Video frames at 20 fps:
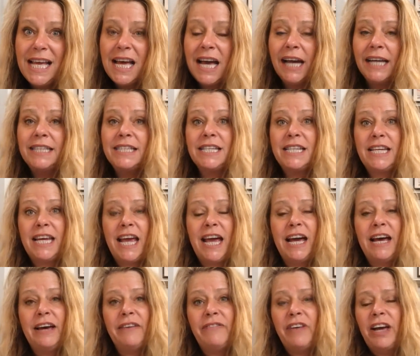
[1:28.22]
I
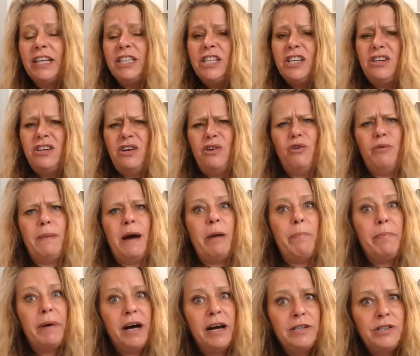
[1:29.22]
didn't know about
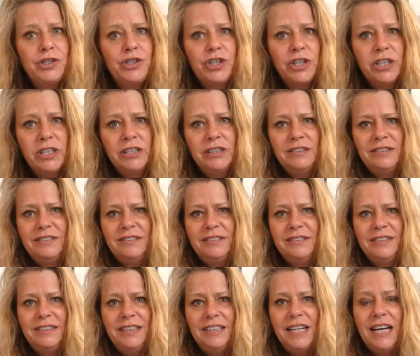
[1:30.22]
posture.
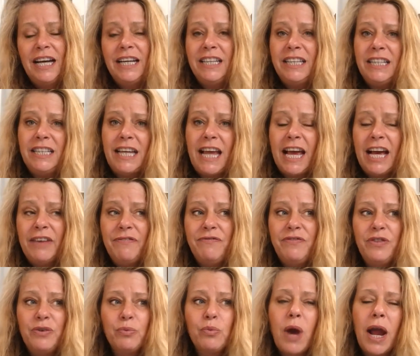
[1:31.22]
I didn't have
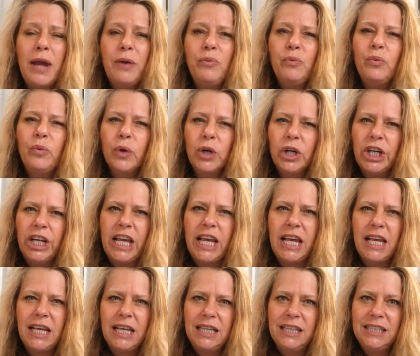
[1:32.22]
the right
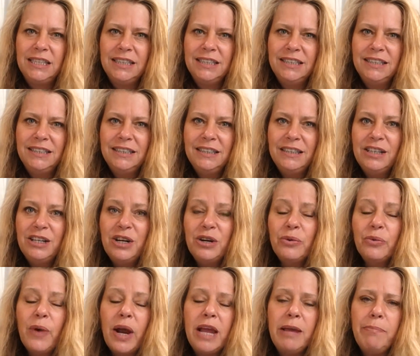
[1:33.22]
wording.
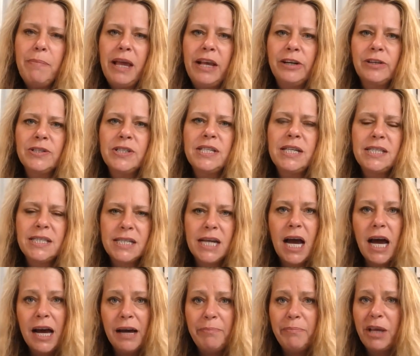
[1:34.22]
Rank Makers has
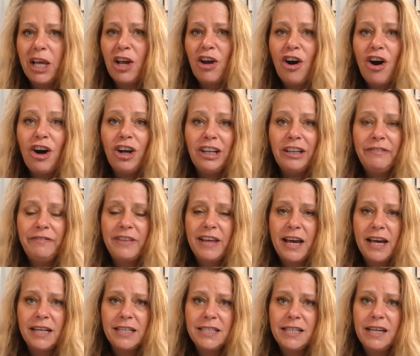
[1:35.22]
taught me all of
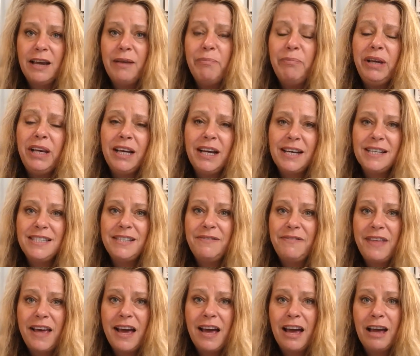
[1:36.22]
that. And because of
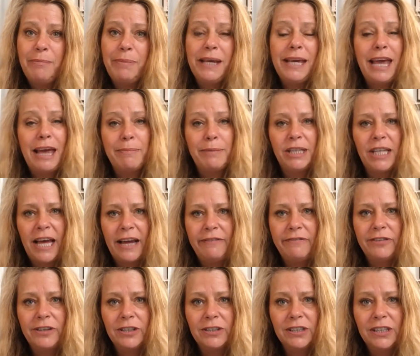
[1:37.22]
that, I became a
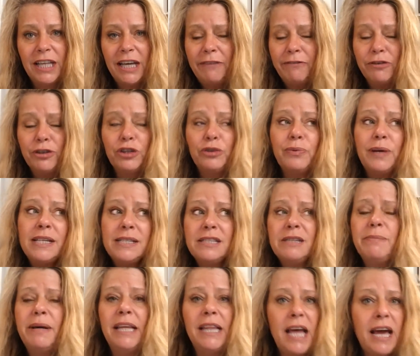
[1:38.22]
lifer. Like for the rest of
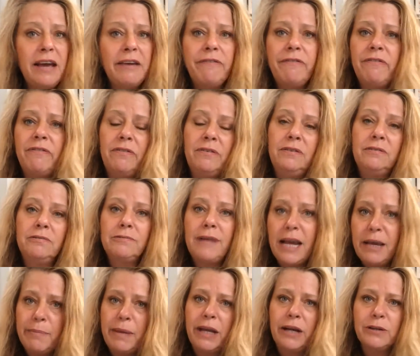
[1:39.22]
my life,
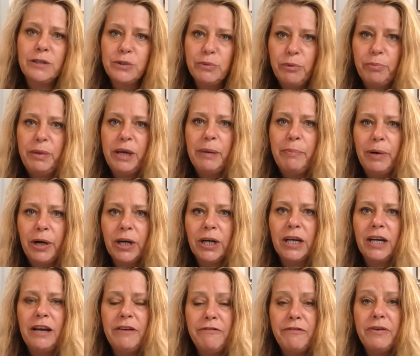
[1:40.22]
Rank Makers will be a part
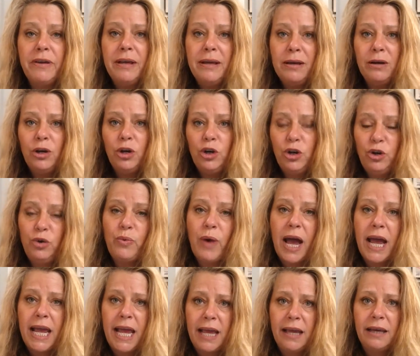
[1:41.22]
of who
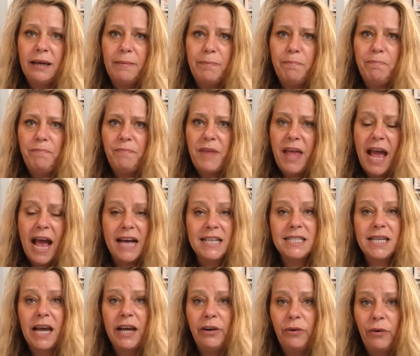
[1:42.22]
I am as
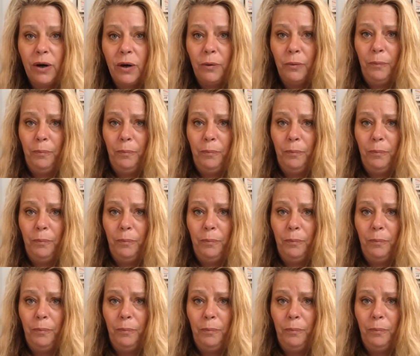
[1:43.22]
I grow